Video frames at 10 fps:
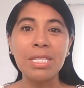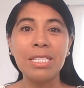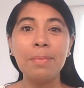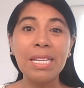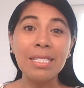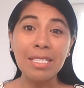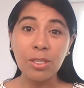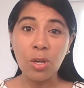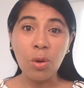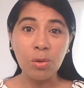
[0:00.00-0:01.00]
being
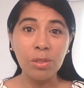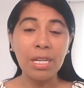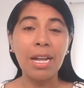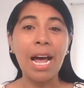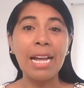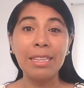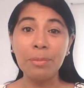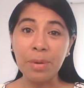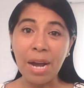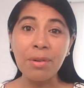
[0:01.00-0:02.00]
sold at the
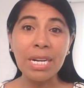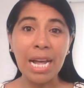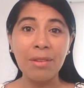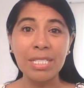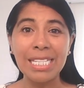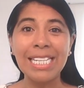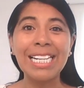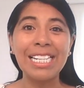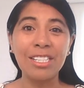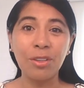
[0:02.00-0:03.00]
Broward County
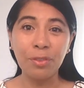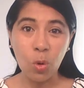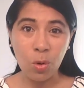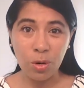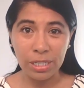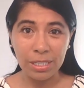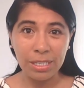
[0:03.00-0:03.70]
Clerk of Court.